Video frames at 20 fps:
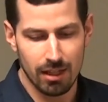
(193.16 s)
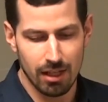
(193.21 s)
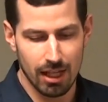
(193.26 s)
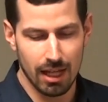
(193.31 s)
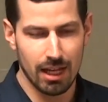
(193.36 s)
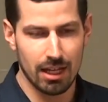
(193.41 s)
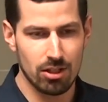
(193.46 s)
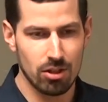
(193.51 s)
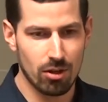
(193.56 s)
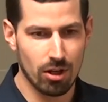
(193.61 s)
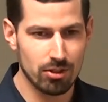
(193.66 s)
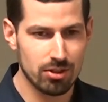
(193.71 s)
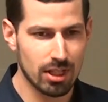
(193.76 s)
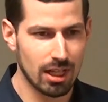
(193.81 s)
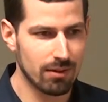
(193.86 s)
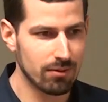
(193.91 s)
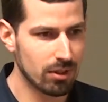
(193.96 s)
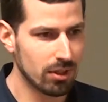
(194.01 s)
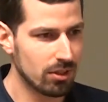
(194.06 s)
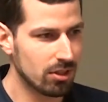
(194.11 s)
And you also
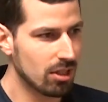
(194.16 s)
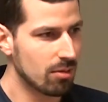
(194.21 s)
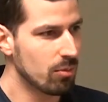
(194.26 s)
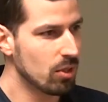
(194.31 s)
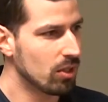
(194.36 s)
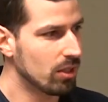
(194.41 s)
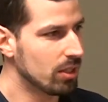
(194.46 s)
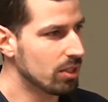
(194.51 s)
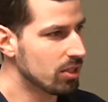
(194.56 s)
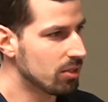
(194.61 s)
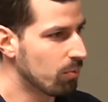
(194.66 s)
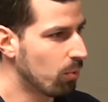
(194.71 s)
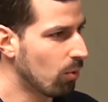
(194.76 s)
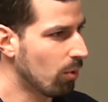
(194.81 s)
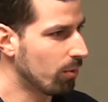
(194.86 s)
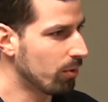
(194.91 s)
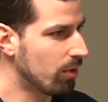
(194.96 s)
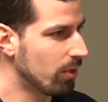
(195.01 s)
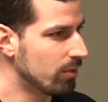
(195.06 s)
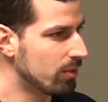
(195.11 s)
have good community support
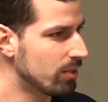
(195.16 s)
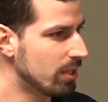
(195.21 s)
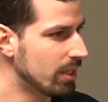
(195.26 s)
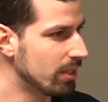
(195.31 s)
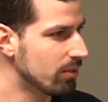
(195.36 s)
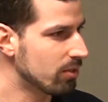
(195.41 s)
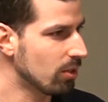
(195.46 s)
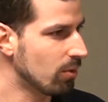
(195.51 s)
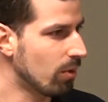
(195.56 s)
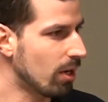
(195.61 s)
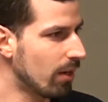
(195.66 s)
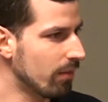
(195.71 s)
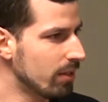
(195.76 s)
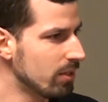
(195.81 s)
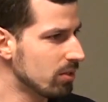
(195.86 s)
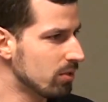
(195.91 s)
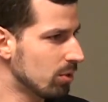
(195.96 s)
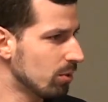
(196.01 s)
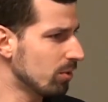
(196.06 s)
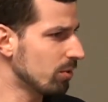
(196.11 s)
with those things. So while
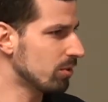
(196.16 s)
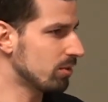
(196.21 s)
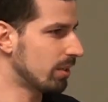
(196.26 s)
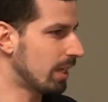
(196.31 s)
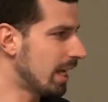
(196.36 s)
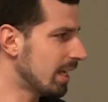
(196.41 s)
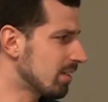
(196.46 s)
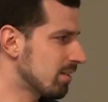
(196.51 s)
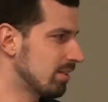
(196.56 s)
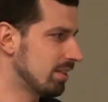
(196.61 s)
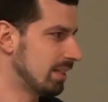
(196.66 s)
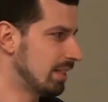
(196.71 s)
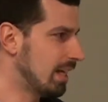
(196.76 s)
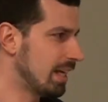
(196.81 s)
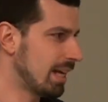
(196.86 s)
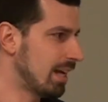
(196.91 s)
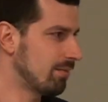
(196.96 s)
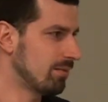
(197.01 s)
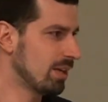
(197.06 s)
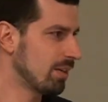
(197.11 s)
these tools are excellent,
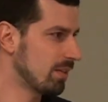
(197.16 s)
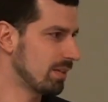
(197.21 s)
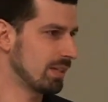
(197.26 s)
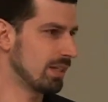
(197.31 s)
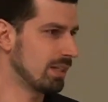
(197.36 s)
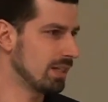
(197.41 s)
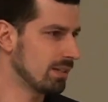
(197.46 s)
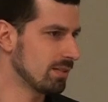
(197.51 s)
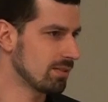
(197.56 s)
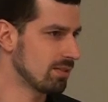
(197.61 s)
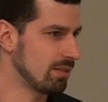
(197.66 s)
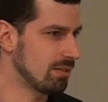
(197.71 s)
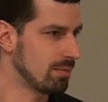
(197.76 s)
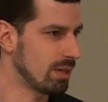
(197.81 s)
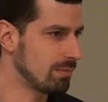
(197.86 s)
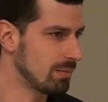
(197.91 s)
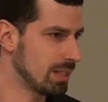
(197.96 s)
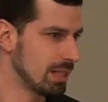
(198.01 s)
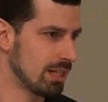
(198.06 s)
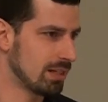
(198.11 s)
I have nothing against them. I
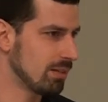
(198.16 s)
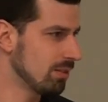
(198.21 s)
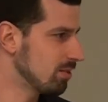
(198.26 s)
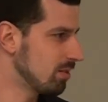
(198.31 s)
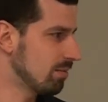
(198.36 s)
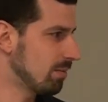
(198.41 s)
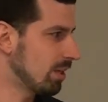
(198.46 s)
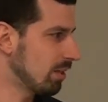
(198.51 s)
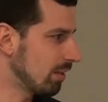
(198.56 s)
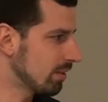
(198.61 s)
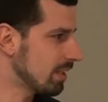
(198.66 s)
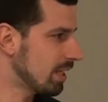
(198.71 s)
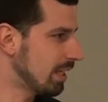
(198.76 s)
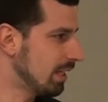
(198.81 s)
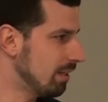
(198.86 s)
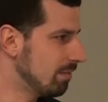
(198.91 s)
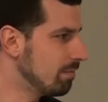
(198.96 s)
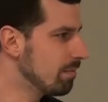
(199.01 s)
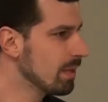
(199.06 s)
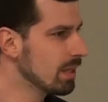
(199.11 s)
mean, I use them all the
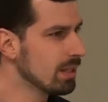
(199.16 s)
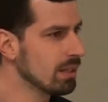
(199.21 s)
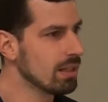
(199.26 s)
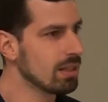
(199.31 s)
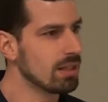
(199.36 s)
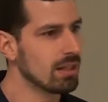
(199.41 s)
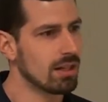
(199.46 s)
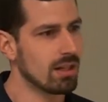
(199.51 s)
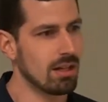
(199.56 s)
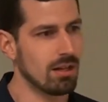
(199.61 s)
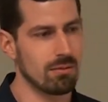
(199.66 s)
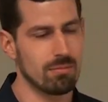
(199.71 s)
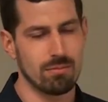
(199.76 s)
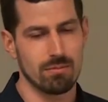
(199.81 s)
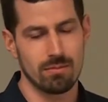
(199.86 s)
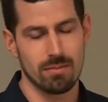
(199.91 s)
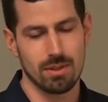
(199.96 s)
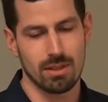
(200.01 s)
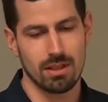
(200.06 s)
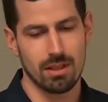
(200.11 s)
time.
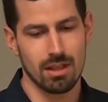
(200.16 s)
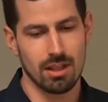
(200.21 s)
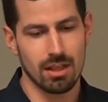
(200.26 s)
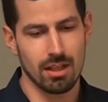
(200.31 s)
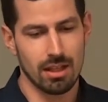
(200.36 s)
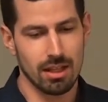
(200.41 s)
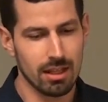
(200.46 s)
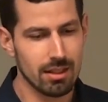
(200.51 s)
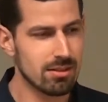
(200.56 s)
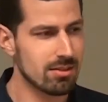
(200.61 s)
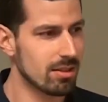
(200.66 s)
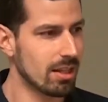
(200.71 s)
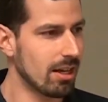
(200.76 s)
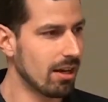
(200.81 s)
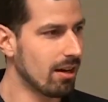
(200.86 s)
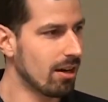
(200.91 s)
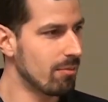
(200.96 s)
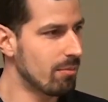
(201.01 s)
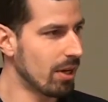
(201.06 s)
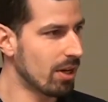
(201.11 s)
Is
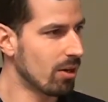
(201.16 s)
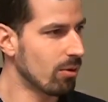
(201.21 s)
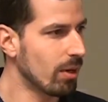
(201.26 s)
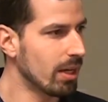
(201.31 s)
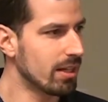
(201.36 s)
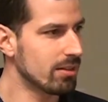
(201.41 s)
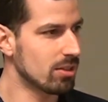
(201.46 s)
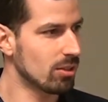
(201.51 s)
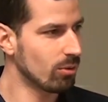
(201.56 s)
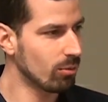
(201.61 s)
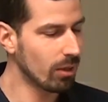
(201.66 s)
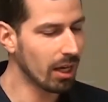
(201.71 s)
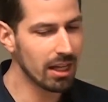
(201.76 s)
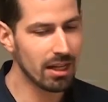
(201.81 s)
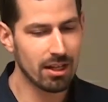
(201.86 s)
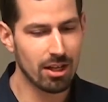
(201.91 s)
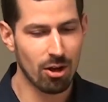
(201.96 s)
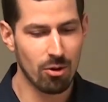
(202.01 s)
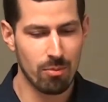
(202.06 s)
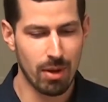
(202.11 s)
there a better way? Is there a way
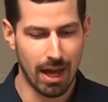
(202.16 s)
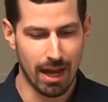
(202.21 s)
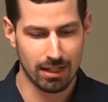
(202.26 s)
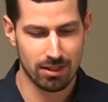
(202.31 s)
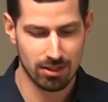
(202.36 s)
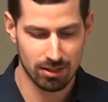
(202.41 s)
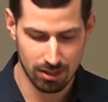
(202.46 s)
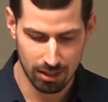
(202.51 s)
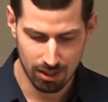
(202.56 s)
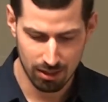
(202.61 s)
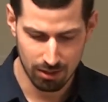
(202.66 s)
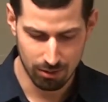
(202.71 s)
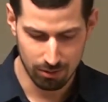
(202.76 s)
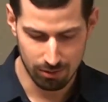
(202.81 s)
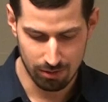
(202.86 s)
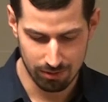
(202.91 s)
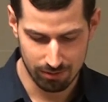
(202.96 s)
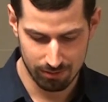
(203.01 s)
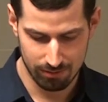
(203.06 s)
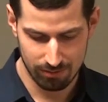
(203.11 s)
to go back to code
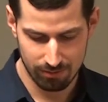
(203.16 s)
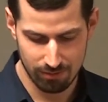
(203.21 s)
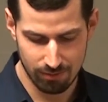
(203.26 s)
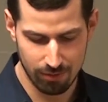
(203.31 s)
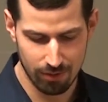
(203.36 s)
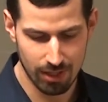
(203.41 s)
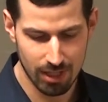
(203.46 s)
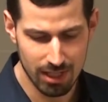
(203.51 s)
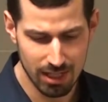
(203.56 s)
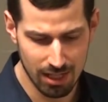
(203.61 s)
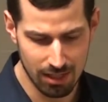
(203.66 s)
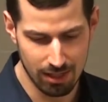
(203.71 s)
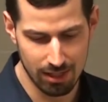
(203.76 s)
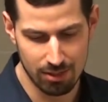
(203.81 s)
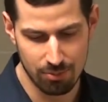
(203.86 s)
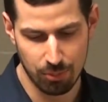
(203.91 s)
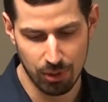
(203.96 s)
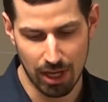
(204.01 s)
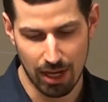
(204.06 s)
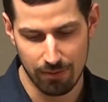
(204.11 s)
for any of these
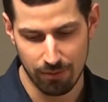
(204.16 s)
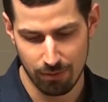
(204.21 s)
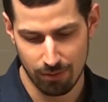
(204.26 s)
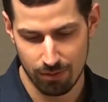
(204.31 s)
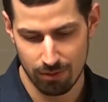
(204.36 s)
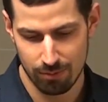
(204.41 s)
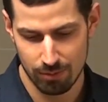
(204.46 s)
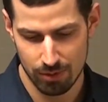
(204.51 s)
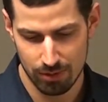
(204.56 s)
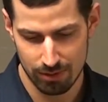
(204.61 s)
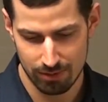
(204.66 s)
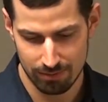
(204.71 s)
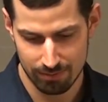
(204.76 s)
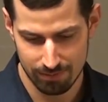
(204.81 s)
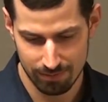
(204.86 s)
platforms?